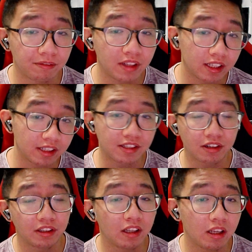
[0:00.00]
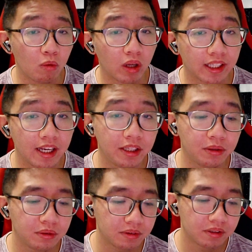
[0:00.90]
That is certainly what I
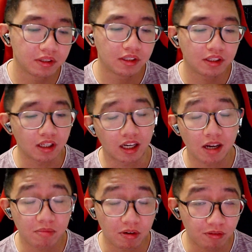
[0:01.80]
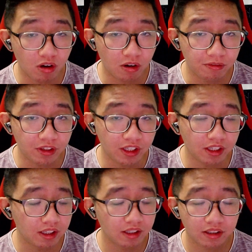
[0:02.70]
do. A cup of
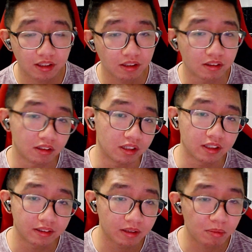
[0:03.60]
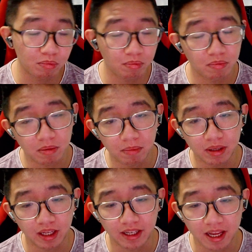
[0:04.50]
coffee or probably
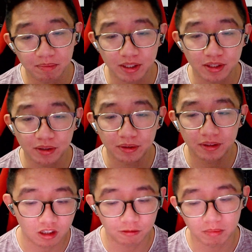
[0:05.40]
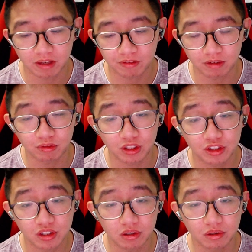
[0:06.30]
an episode of my favorite
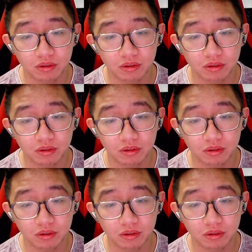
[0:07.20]
show.